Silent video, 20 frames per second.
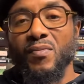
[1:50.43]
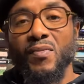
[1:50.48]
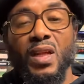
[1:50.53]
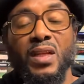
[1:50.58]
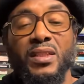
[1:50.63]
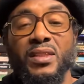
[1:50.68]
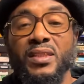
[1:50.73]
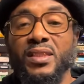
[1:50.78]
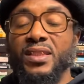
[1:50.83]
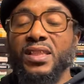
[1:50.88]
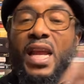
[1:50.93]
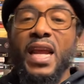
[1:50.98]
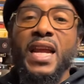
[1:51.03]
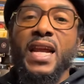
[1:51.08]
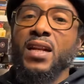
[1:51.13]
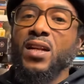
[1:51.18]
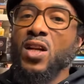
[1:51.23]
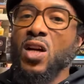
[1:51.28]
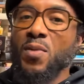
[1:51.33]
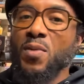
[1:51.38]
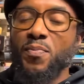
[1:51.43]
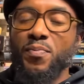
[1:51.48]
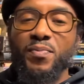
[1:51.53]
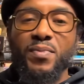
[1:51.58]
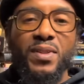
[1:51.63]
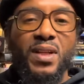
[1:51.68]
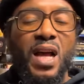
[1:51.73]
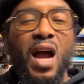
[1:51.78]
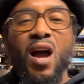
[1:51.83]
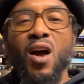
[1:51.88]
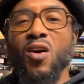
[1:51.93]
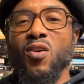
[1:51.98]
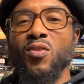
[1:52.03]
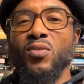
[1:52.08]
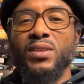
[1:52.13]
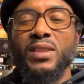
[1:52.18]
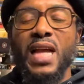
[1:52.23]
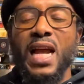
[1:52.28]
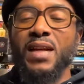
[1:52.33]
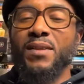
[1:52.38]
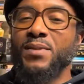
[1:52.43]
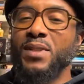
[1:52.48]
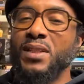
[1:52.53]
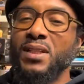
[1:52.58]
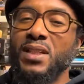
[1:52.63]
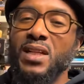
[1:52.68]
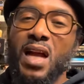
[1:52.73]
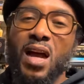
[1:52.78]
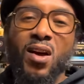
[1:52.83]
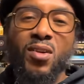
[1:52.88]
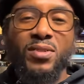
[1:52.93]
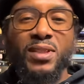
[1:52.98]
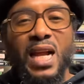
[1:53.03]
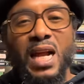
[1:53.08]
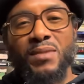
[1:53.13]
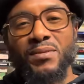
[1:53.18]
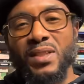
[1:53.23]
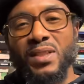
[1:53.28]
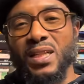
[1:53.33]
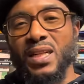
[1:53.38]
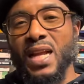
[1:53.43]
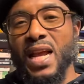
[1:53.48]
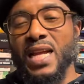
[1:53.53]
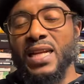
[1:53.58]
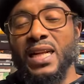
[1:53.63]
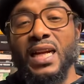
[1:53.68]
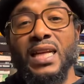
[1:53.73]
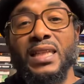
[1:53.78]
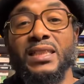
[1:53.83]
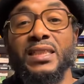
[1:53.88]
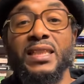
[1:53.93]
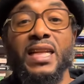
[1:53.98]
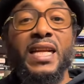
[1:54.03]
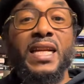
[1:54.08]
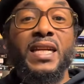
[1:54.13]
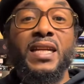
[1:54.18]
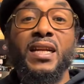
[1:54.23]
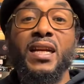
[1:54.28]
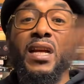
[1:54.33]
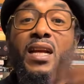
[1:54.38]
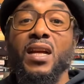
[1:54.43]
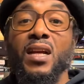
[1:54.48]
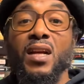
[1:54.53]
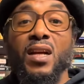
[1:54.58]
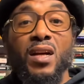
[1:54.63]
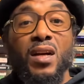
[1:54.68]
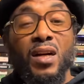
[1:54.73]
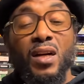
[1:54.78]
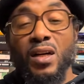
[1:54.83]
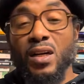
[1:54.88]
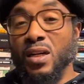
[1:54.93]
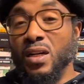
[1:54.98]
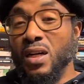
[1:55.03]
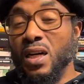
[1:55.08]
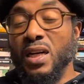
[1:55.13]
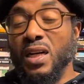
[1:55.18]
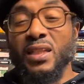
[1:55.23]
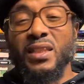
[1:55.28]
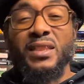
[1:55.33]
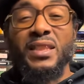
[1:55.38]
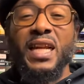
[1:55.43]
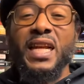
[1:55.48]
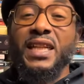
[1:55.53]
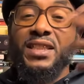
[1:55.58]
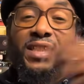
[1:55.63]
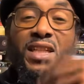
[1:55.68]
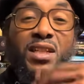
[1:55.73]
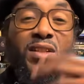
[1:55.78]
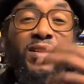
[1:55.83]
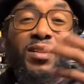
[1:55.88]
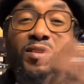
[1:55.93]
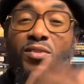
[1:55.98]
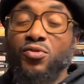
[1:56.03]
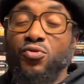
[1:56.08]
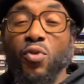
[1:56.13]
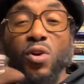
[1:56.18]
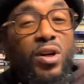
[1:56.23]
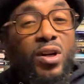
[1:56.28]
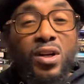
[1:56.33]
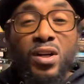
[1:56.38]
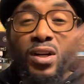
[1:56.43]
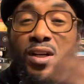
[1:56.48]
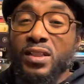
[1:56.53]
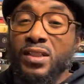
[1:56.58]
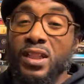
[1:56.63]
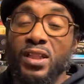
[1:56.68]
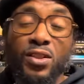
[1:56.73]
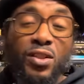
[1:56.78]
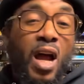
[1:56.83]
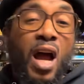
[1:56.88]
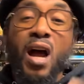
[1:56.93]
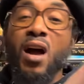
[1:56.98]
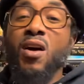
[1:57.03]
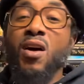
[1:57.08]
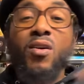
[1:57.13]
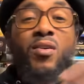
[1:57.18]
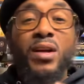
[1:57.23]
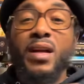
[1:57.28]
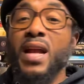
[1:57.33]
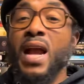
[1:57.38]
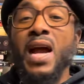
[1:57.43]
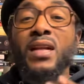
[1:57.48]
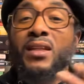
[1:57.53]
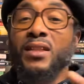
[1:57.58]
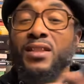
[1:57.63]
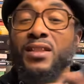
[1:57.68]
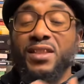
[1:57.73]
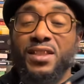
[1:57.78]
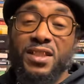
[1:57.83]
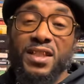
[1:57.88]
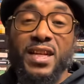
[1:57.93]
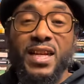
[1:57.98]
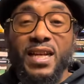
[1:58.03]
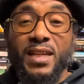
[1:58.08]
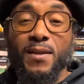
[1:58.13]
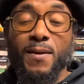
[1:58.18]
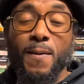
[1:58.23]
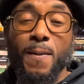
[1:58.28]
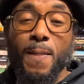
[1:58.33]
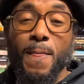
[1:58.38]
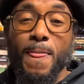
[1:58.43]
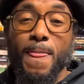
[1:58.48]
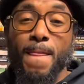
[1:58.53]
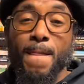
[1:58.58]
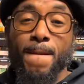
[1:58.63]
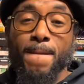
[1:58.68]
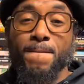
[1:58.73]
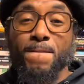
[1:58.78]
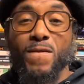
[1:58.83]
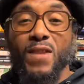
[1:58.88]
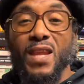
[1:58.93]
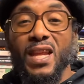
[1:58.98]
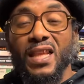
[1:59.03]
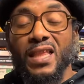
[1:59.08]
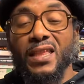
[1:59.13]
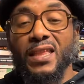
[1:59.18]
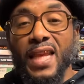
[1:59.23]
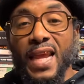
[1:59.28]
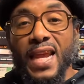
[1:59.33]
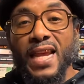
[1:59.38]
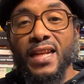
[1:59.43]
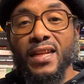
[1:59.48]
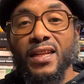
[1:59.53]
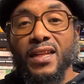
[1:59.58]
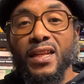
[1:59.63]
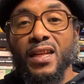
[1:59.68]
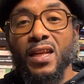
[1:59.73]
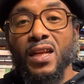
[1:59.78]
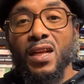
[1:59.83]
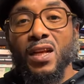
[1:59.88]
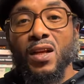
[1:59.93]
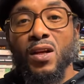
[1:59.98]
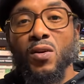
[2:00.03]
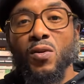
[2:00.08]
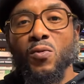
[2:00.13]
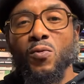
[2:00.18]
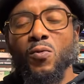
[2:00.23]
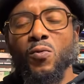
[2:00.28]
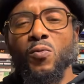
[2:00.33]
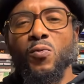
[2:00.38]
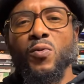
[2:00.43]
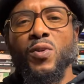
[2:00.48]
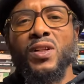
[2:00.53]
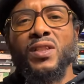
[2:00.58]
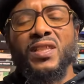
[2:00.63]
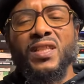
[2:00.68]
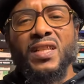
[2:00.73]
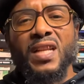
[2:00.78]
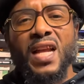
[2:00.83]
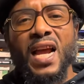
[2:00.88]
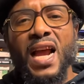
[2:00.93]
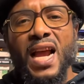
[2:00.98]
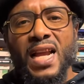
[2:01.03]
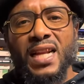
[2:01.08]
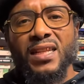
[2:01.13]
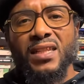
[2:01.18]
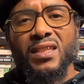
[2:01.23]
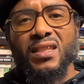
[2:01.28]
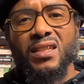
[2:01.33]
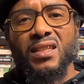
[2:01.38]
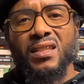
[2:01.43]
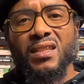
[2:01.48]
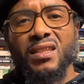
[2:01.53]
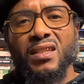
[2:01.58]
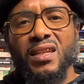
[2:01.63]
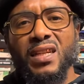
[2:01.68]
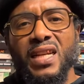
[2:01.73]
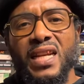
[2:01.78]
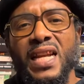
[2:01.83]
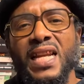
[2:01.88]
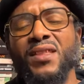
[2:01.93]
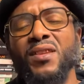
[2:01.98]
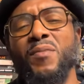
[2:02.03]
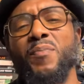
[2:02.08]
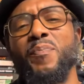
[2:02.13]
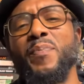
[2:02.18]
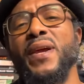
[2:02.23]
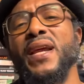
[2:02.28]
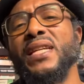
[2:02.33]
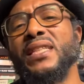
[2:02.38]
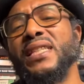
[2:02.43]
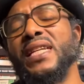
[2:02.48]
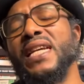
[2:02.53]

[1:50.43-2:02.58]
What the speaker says: staying up all times of night. Like I say, addiction, drugs, and all kind of shit that was not in the best